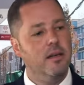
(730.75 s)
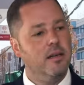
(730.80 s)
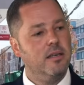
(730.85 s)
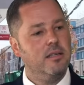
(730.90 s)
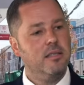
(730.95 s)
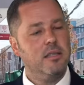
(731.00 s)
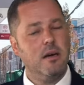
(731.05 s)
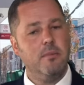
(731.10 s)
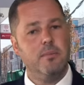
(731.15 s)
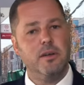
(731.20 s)

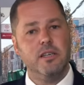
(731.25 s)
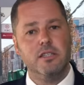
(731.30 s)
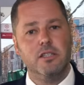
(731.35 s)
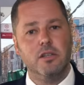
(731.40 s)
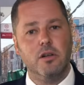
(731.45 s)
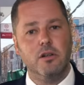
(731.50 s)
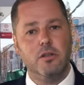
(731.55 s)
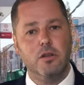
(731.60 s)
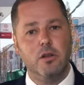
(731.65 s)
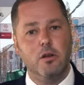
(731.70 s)
is now being
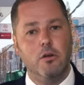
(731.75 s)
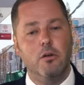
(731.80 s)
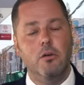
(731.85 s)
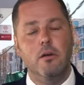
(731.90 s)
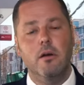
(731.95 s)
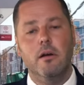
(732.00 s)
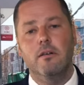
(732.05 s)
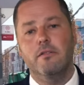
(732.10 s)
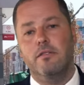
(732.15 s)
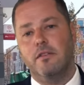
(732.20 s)
sold new
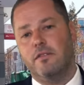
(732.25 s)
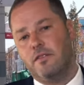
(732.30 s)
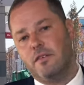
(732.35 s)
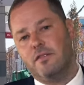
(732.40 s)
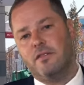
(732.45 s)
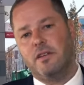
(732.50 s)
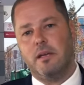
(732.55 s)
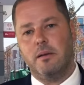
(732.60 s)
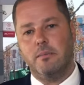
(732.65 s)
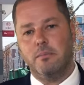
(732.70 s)
for
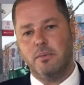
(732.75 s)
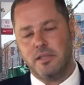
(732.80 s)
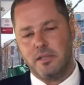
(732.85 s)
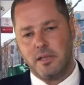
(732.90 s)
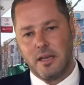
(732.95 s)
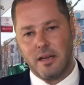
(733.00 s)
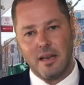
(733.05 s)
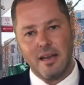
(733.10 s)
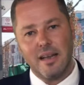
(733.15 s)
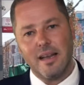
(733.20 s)

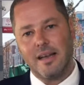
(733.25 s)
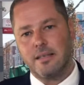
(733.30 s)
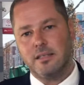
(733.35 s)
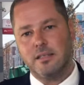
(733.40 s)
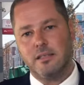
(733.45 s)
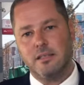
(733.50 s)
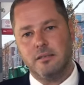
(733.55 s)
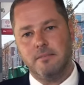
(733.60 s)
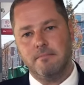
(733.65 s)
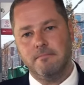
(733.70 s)
15%
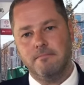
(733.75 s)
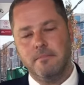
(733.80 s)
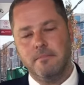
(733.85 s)
less.